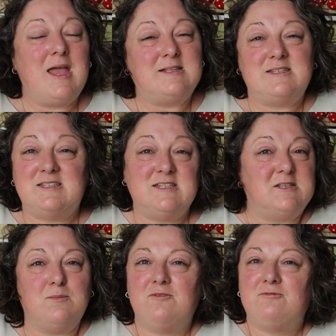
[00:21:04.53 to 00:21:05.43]
It's a
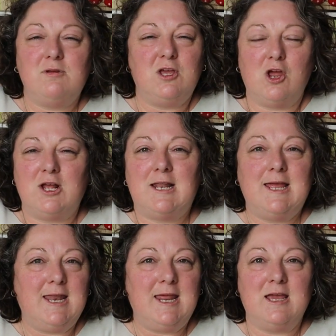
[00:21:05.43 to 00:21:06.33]
system of, you know,
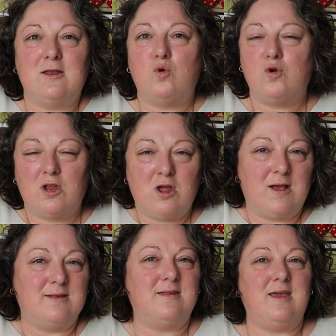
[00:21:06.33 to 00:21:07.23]
cleaning and
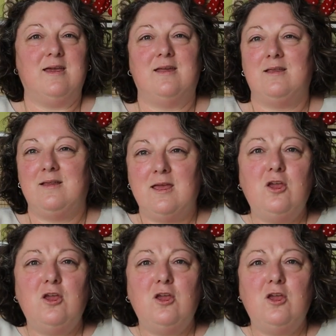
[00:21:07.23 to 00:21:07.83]
organising and,